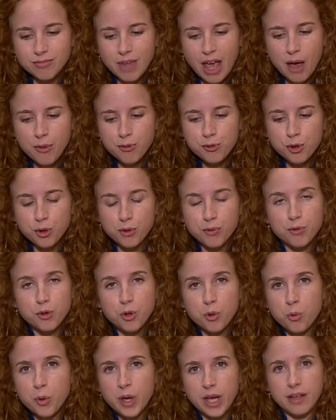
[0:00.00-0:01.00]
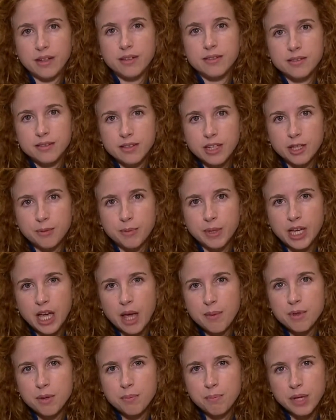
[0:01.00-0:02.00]
after a few weeks, it
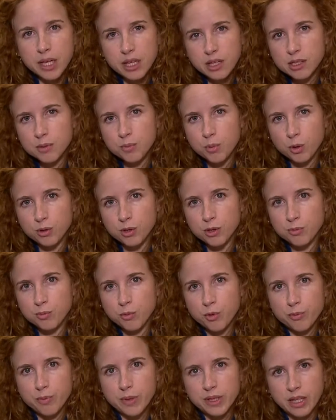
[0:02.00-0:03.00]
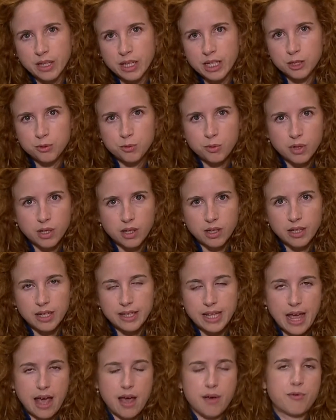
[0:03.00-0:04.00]
became the biggest protest movement that Israel
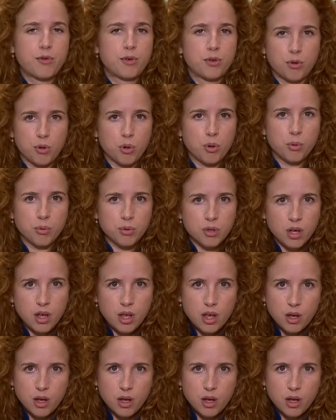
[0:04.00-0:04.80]
had ever known,